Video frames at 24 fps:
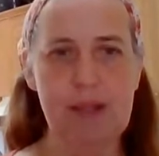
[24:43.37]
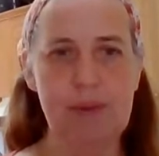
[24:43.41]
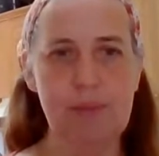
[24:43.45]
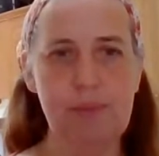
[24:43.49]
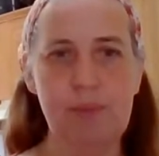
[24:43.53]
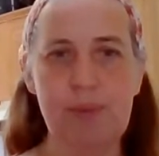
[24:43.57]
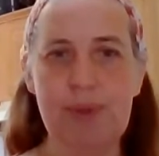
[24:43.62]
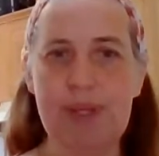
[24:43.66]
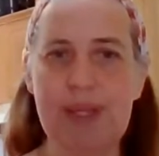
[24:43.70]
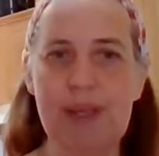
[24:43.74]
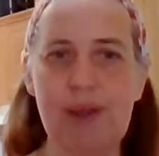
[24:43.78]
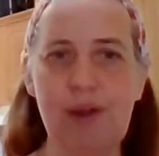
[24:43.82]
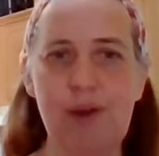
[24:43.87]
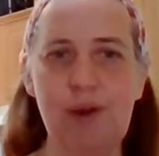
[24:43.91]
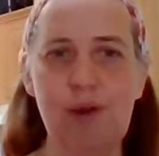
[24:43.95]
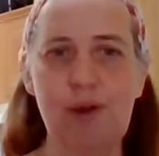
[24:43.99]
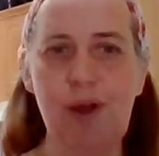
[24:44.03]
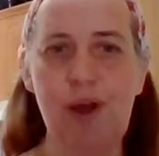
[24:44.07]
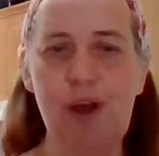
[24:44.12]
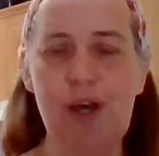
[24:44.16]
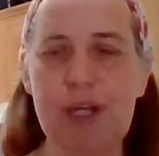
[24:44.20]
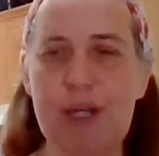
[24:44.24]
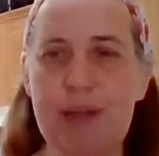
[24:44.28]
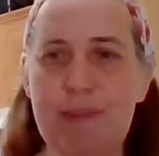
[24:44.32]
we are
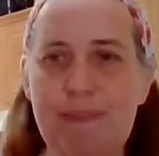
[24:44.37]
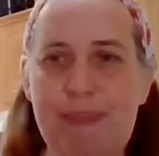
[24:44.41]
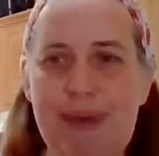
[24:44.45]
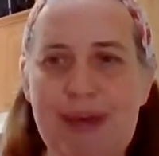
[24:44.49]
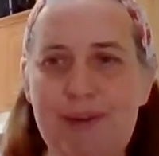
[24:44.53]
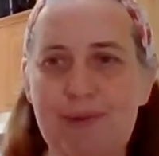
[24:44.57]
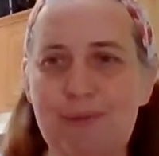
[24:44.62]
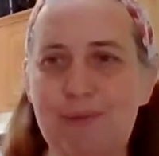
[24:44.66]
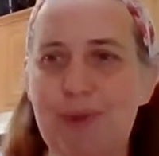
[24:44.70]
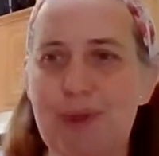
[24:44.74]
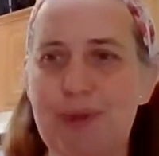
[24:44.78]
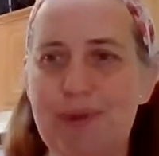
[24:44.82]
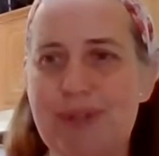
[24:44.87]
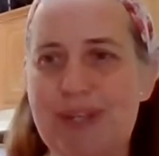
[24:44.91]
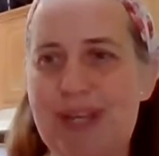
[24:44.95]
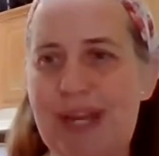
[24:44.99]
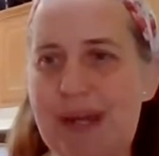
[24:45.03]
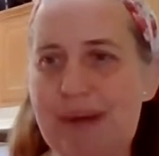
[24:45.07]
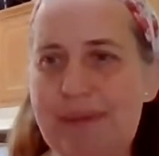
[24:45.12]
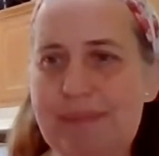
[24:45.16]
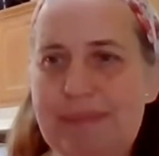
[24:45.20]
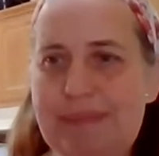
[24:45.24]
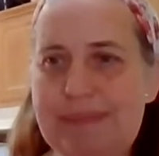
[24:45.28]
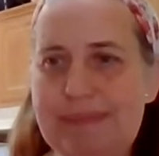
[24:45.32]
on a better road now.
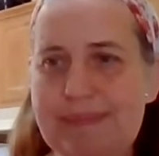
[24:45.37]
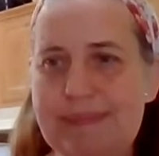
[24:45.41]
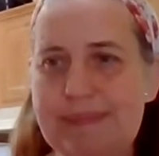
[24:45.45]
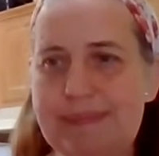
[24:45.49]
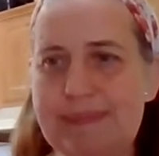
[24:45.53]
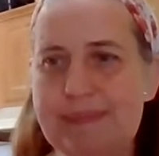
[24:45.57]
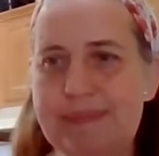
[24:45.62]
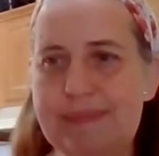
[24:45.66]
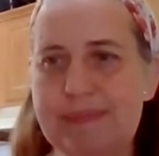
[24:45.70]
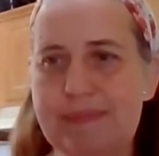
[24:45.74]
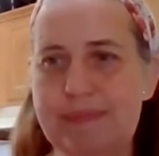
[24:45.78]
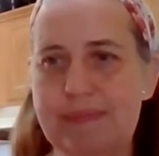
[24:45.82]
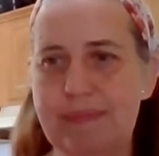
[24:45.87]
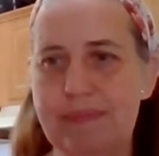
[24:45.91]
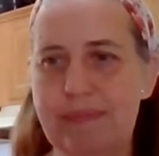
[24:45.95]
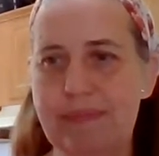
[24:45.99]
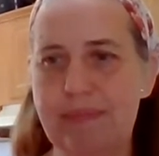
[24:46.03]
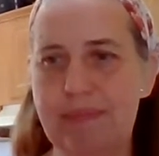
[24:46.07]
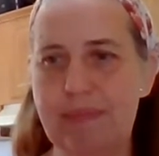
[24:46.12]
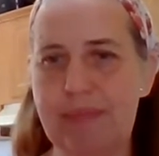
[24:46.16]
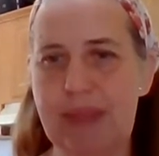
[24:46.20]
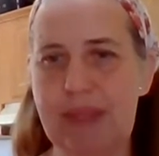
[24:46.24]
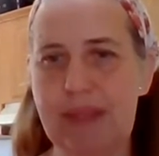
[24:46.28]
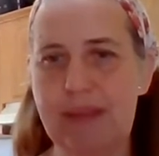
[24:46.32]

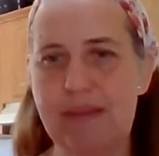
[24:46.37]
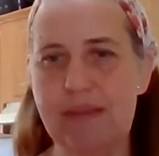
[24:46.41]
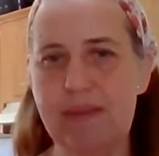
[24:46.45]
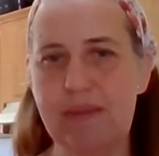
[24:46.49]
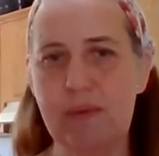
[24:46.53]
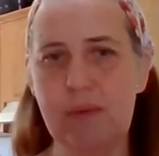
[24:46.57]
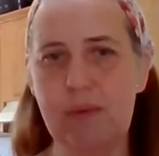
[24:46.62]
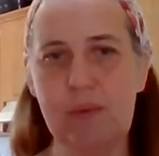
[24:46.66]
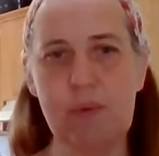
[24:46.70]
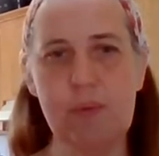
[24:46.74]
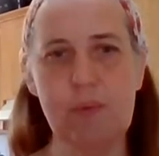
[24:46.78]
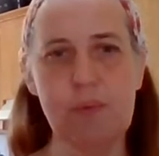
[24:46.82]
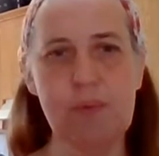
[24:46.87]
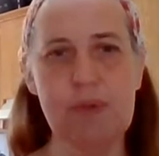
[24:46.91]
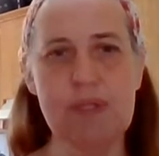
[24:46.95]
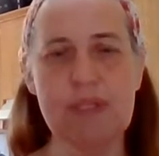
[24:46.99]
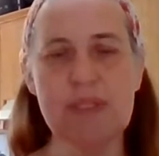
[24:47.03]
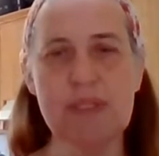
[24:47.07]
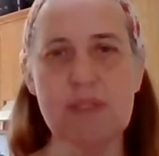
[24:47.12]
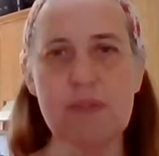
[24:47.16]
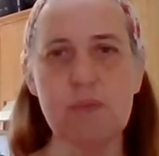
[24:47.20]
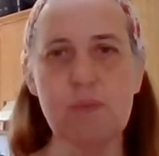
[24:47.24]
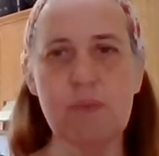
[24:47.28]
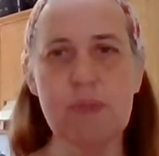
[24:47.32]
So
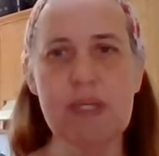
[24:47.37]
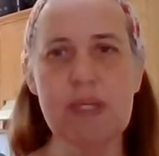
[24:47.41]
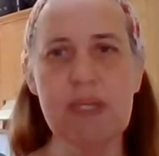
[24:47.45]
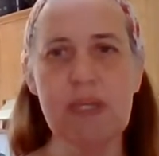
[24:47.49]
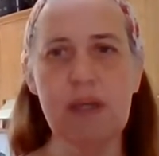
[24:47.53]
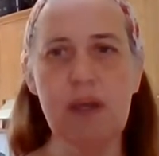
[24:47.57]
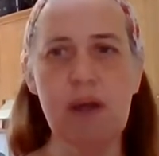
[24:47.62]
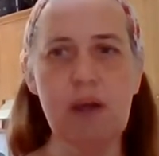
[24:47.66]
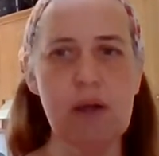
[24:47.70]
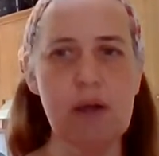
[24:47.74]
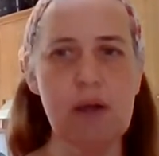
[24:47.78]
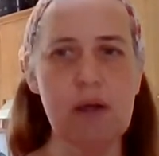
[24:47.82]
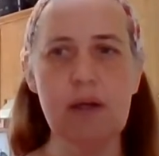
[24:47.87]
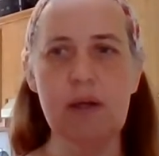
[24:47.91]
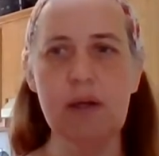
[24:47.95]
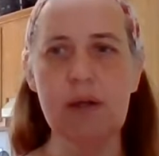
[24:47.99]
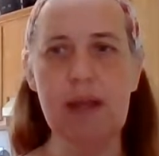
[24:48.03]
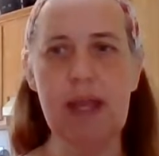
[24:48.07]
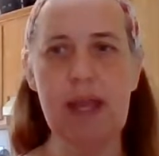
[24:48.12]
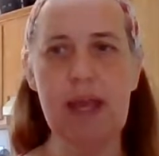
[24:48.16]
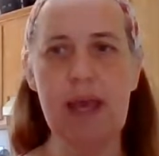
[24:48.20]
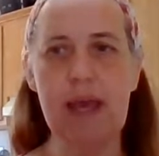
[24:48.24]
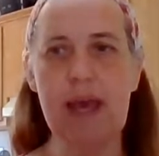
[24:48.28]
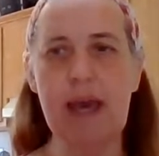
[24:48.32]
once we
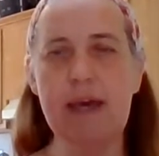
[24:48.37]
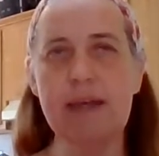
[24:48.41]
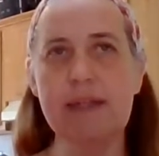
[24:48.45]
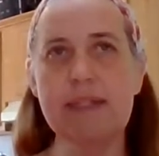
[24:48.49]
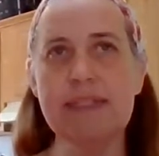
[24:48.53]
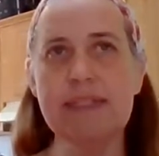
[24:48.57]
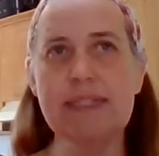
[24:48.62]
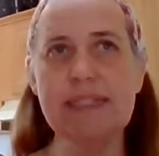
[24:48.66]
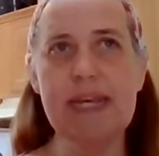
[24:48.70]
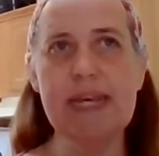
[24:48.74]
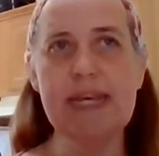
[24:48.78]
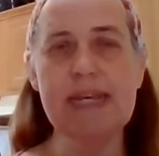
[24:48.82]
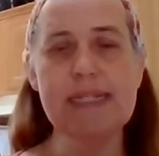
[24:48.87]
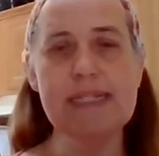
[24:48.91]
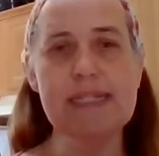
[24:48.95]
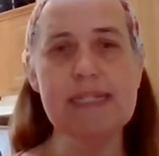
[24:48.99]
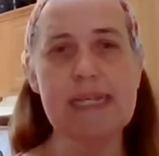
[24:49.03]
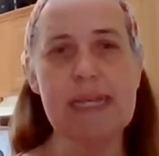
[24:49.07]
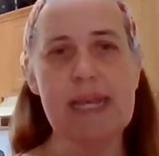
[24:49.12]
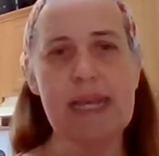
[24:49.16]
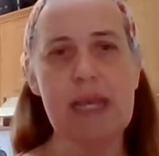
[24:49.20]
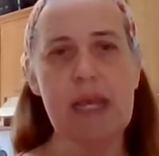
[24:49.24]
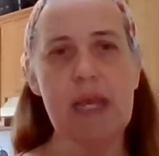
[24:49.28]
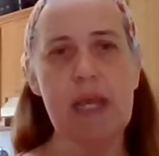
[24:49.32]
are out of debt,
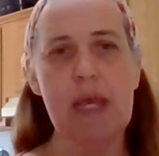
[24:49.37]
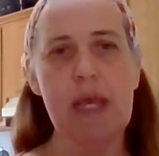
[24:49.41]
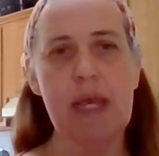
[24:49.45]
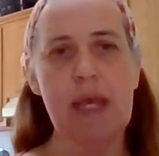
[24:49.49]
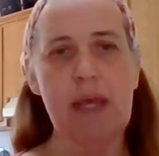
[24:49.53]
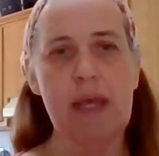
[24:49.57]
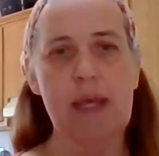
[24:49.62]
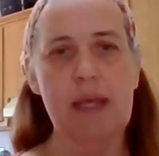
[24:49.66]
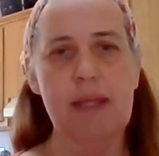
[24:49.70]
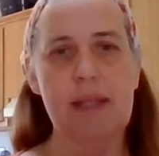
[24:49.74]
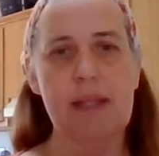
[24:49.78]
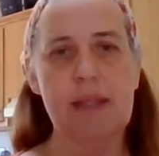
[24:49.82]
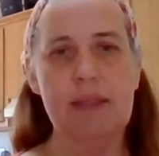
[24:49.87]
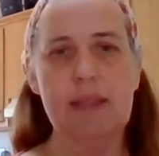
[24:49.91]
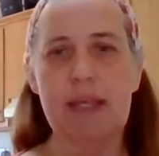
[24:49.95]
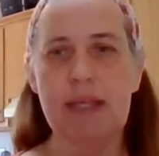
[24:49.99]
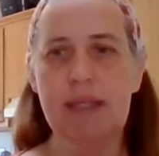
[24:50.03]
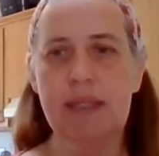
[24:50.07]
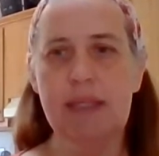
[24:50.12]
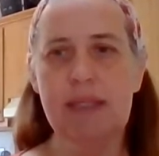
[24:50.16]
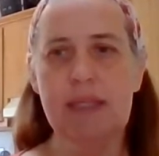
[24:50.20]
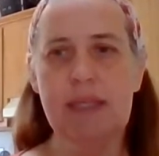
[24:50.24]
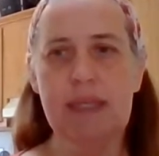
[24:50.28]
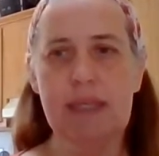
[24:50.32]

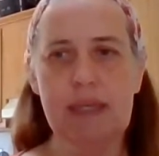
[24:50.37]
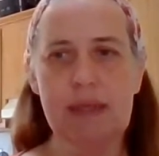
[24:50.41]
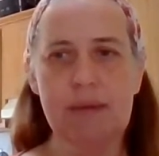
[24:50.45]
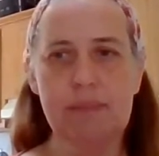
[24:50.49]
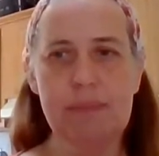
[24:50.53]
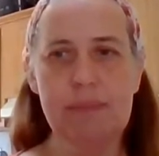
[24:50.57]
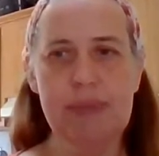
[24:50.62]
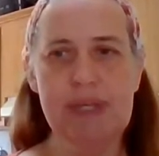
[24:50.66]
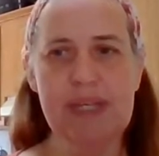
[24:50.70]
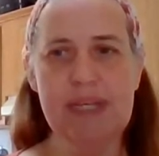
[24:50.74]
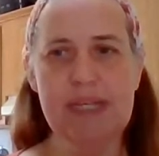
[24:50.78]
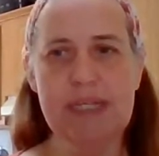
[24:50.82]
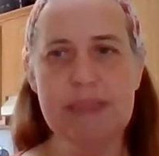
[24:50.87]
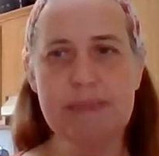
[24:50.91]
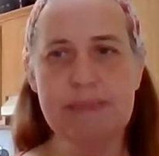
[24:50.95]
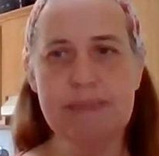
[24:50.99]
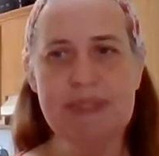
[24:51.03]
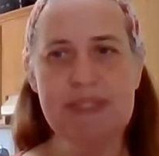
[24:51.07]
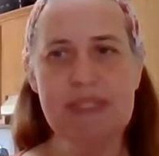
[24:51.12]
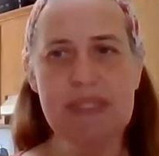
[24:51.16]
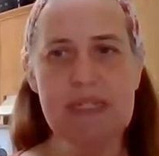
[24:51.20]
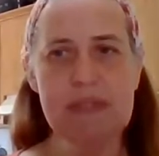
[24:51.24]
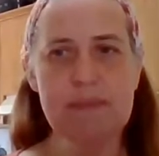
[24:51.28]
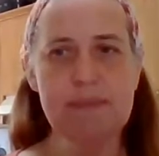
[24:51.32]
luckily my
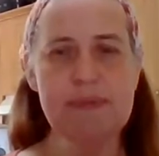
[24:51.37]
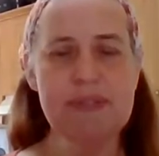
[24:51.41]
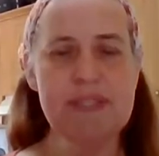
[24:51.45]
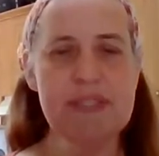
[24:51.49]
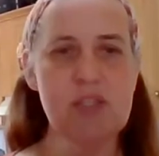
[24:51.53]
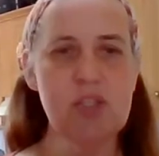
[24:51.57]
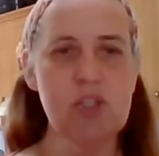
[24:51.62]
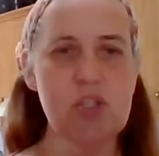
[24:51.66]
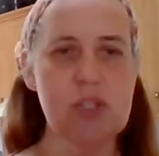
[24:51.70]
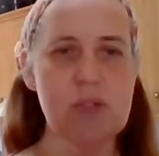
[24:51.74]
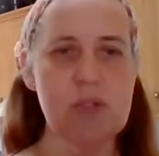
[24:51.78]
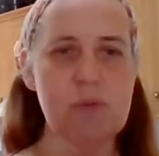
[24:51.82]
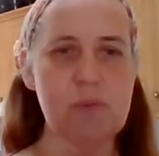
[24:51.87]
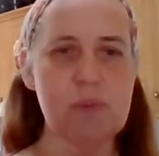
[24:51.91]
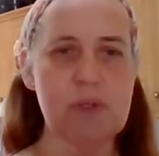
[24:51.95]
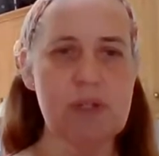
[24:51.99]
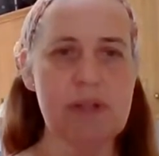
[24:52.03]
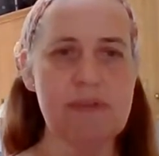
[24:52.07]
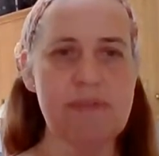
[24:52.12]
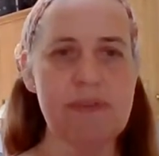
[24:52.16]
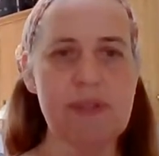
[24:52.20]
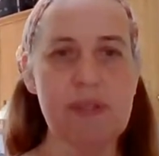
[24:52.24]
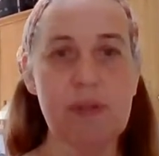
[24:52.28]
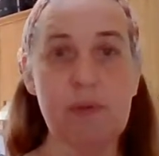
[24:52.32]
husband's in a position where
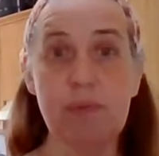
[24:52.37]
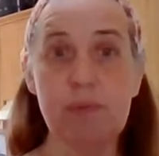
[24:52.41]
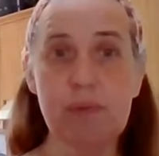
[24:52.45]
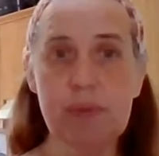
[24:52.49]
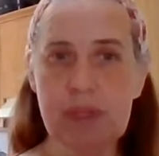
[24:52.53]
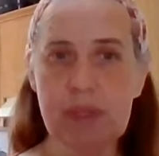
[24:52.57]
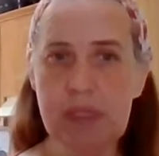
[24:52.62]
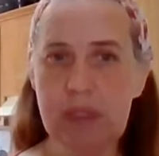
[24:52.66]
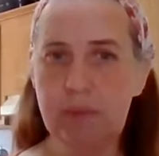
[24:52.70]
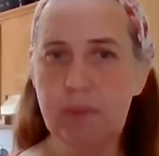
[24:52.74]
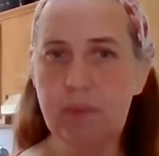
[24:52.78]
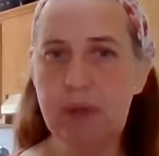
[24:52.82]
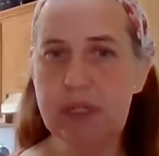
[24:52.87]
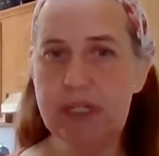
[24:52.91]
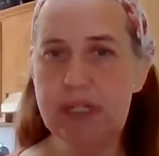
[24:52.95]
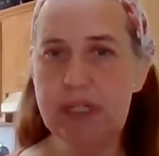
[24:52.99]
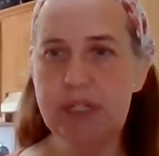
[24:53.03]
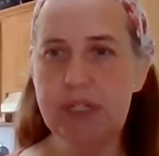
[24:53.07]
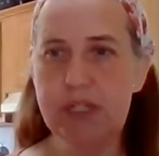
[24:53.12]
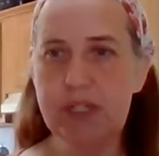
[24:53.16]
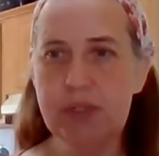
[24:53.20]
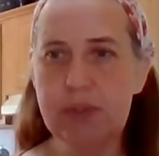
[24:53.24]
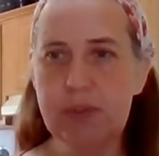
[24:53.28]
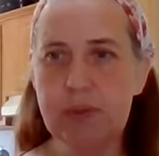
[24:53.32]
if he really wanted
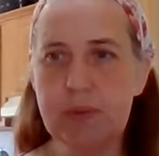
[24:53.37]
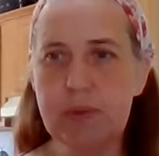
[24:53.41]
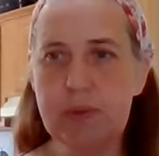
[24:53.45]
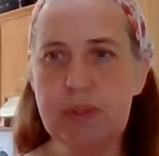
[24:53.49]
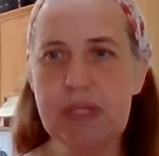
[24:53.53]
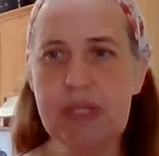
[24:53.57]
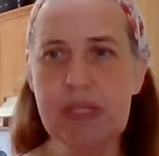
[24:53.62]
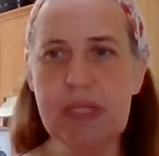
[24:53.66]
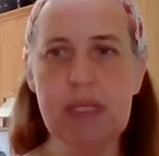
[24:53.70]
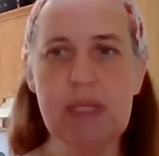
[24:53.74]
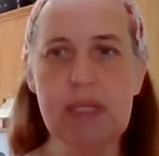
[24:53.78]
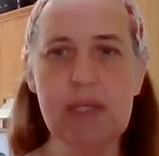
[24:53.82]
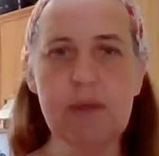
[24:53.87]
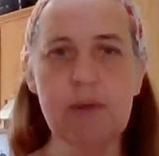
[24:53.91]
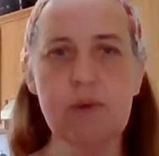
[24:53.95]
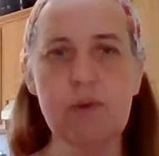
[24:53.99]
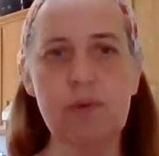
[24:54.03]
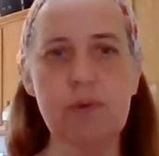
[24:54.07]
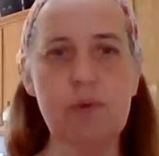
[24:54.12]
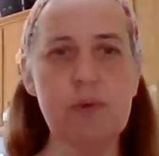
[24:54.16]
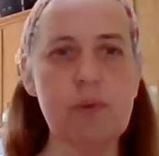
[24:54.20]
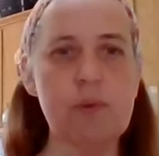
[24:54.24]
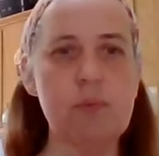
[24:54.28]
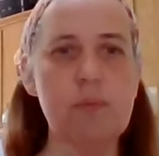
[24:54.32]
to, he
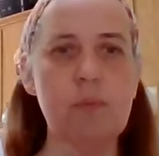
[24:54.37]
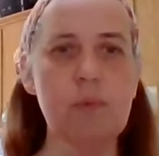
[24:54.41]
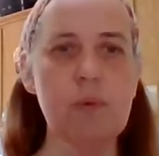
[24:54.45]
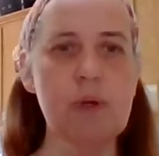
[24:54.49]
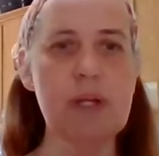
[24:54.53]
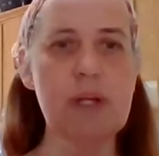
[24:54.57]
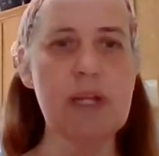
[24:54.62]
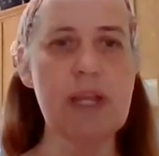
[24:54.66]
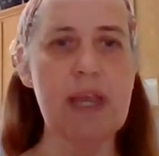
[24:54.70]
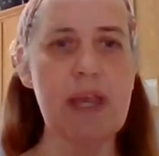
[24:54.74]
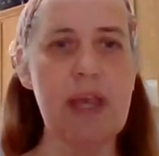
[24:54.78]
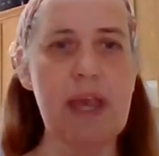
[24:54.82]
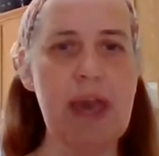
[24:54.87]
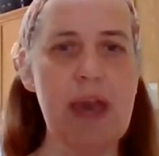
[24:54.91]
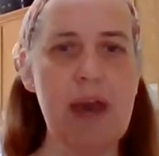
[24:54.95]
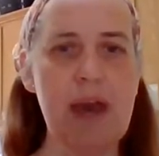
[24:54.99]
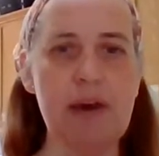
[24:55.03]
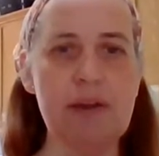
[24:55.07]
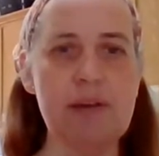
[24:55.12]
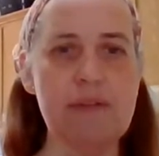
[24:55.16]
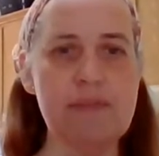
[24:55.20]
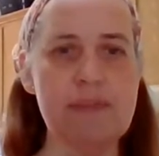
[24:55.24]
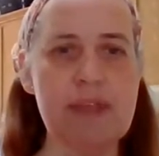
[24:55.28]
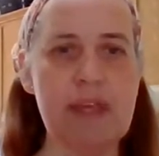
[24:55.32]
could work out
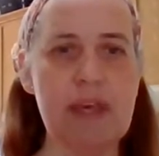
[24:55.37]
of